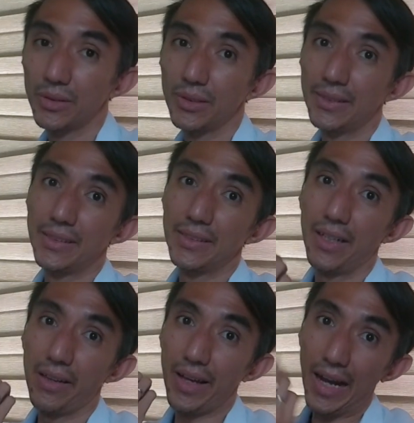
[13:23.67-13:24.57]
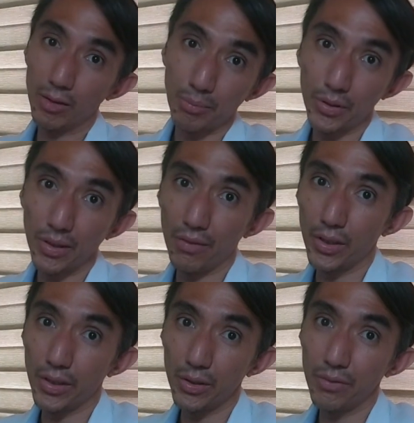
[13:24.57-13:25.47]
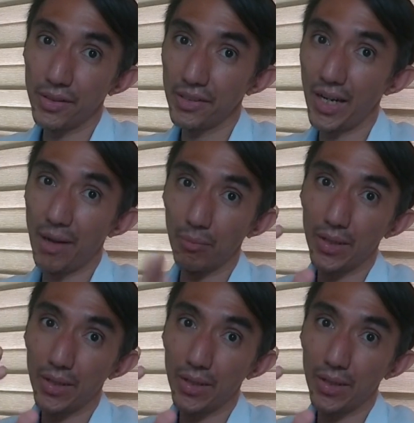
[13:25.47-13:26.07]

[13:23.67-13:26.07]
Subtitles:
the output of your UVC lamp,